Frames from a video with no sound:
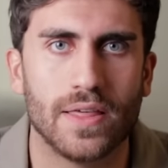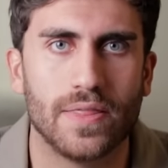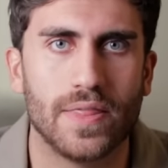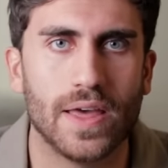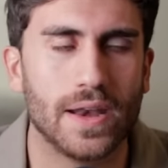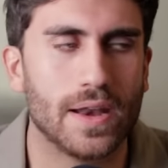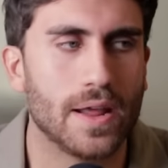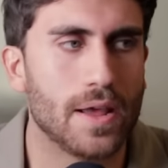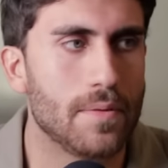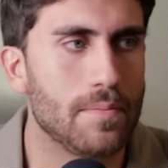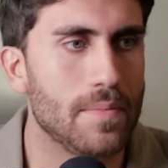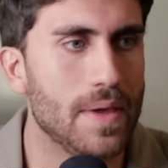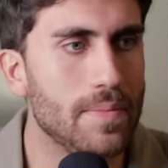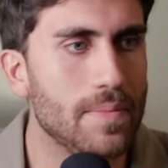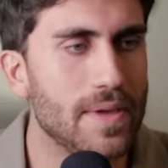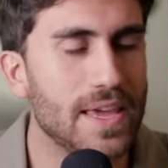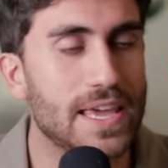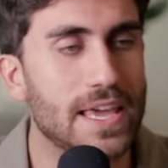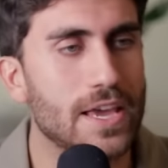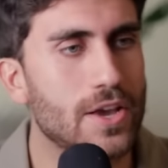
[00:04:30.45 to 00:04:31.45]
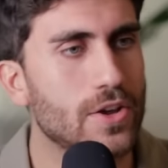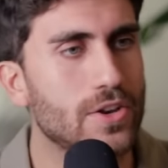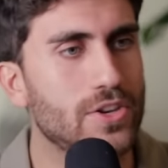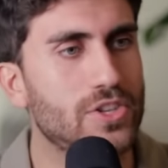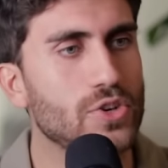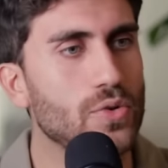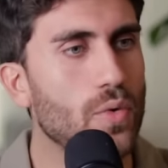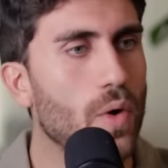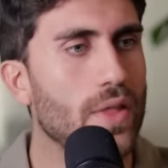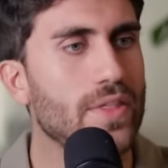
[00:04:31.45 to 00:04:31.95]
That maybe he could
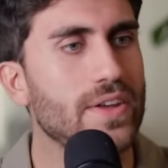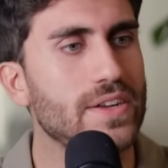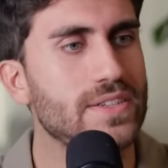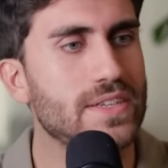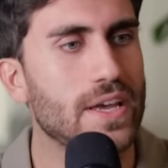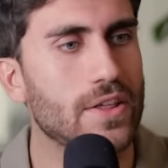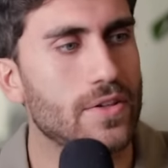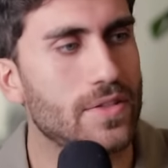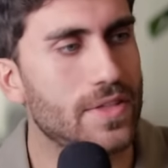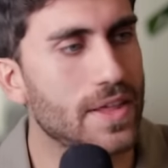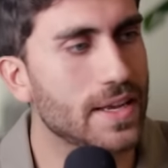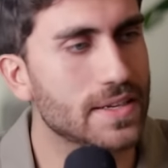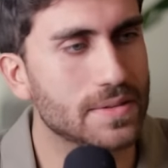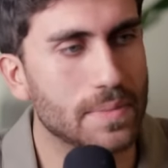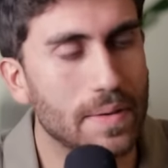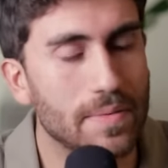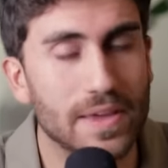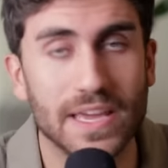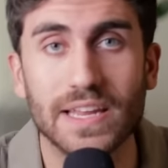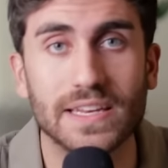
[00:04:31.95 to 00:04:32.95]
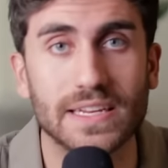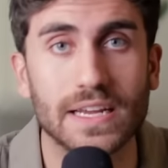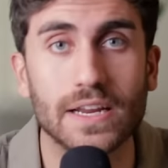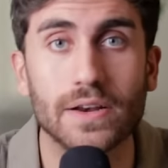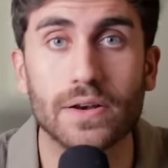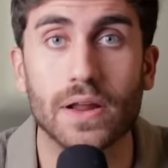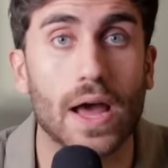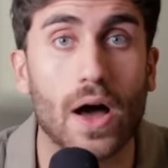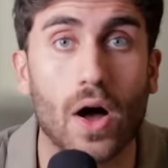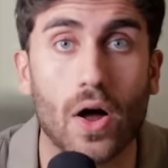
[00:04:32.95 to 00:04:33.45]
do all these other things. Maybe he
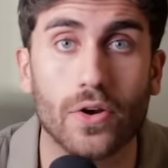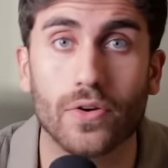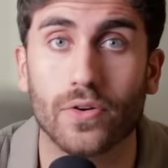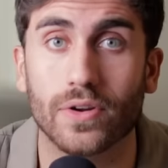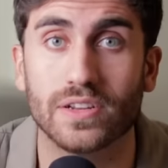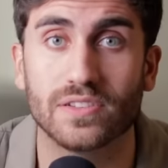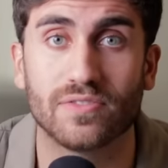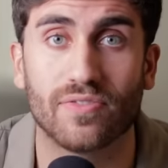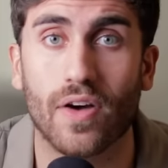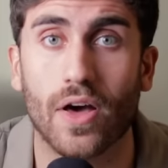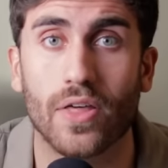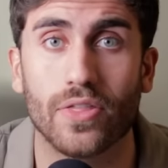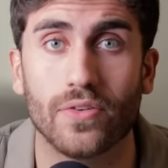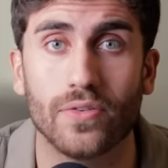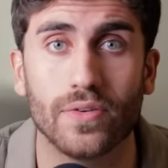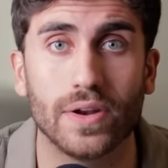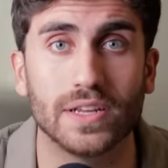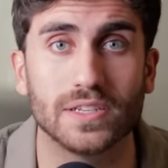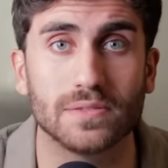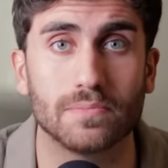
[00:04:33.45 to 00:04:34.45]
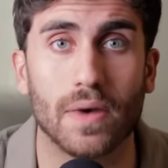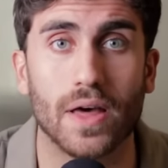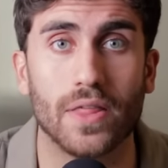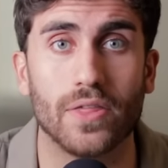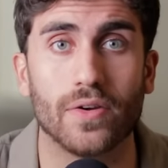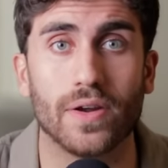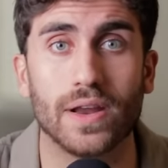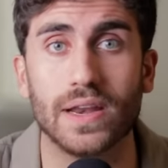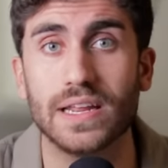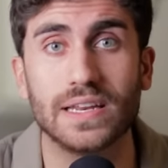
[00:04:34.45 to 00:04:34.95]
did honor his father and his
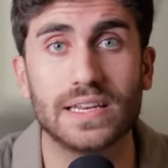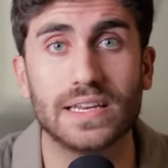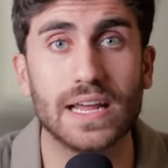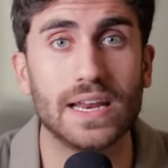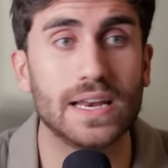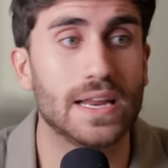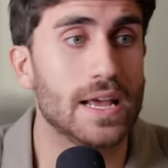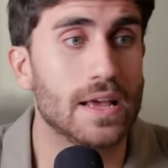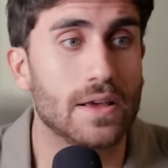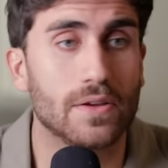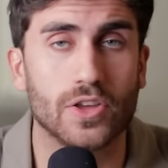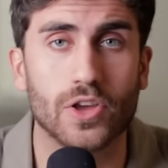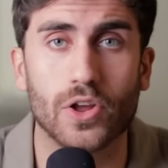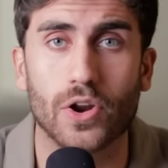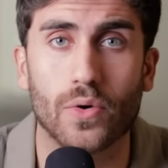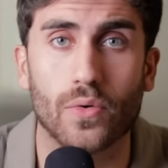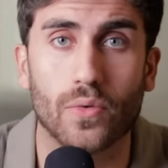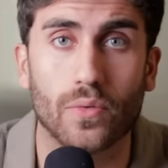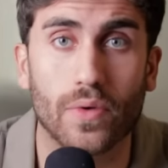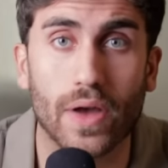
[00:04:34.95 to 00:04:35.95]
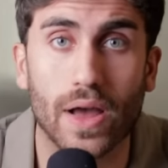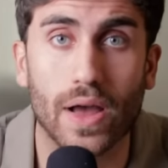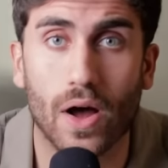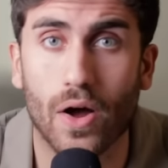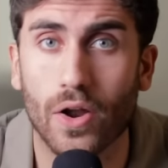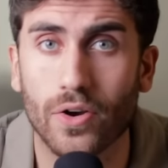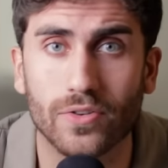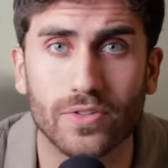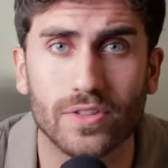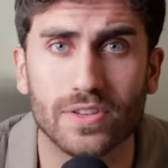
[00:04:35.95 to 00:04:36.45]
mother, and he did, you know,
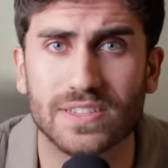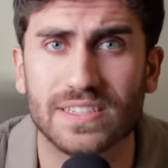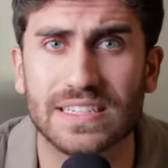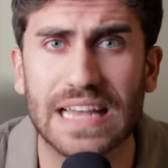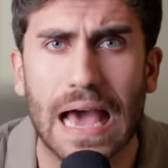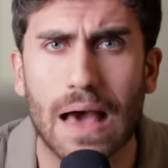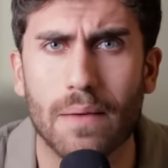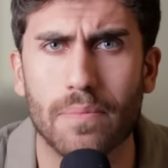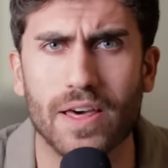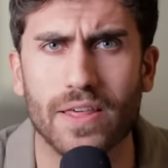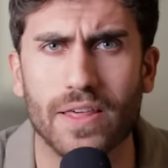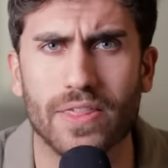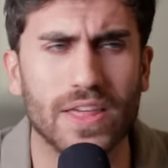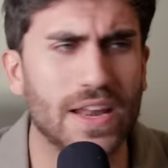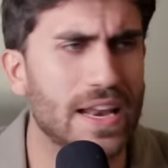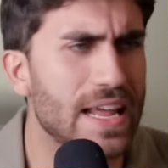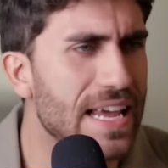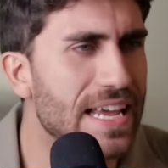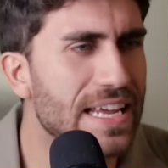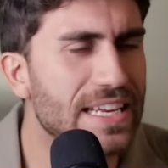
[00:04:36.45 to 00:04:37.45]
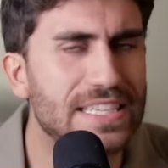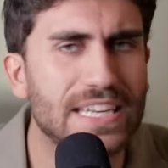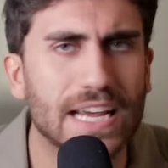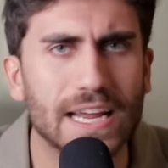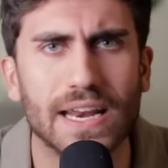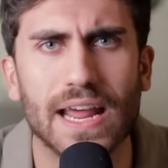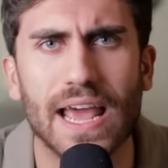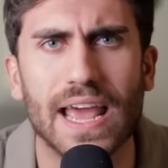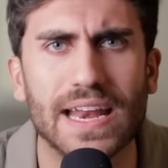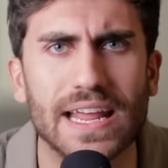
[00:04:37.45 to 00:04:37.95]
honor the Sabbath, and he
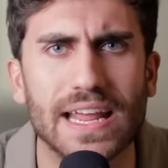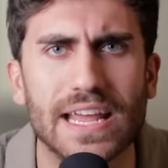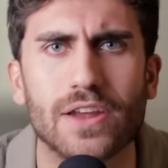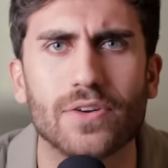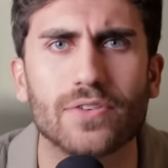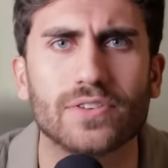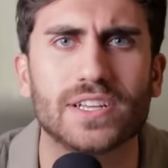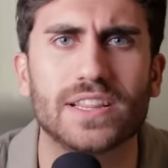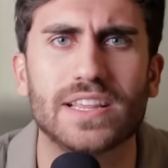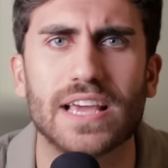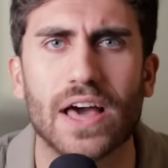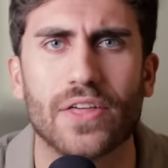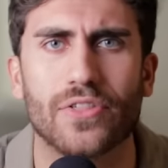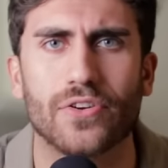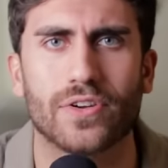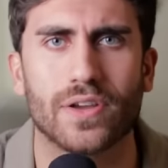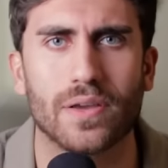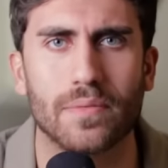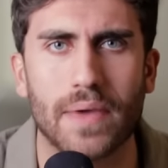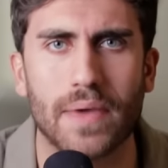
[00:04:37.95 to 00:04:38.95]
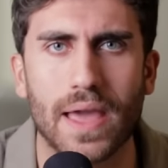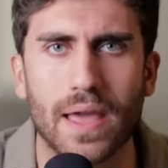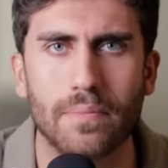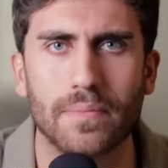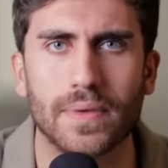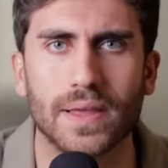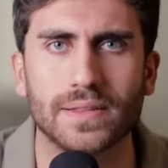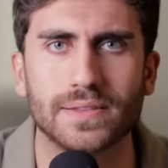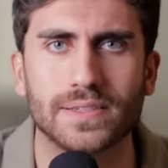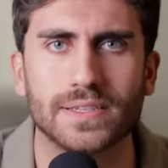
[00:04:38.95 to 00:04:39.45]
did adhere to the other
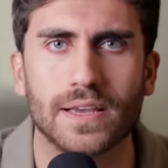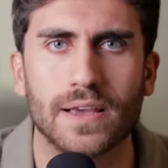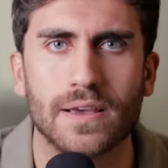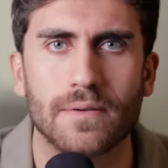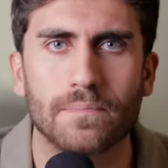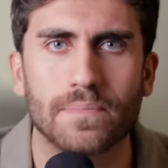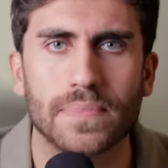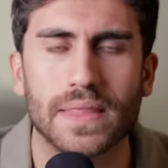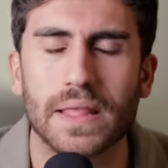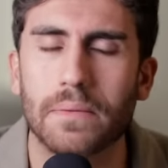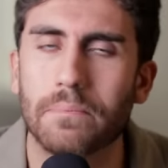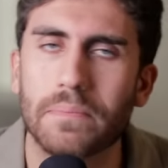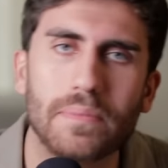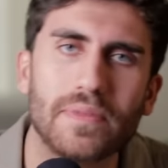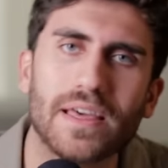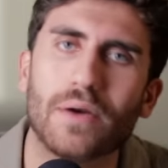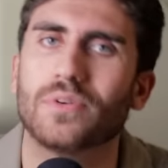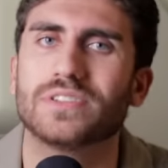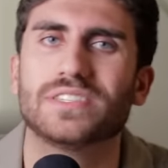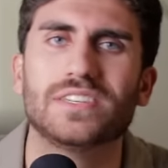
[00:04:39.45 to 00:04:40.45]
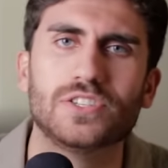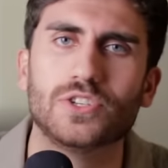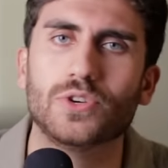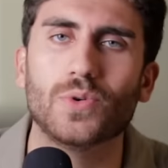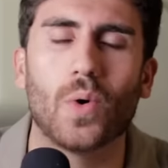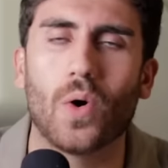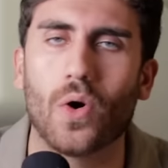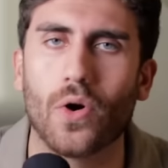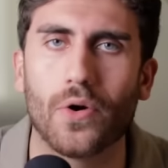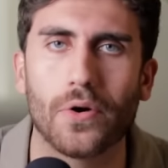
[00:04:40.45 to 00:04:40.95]
commandments. Now, maybe that wasn't
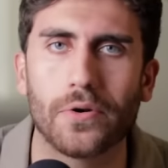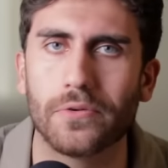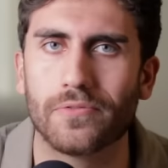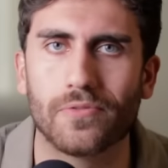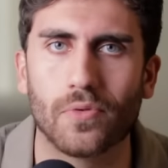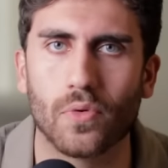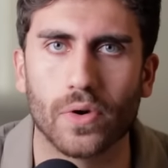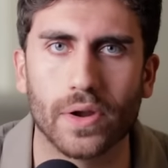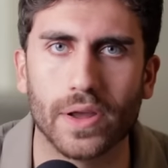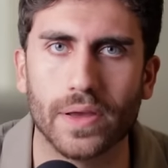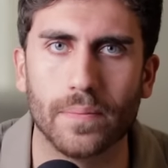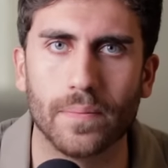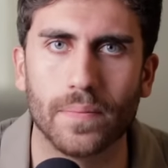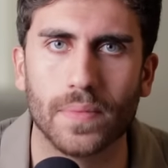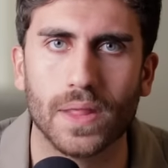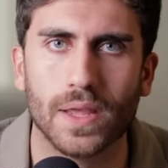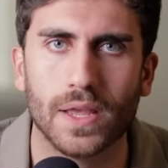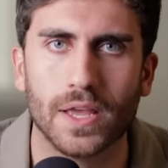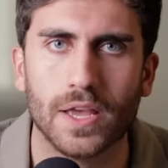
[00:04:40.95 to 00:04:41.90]
too hard for him.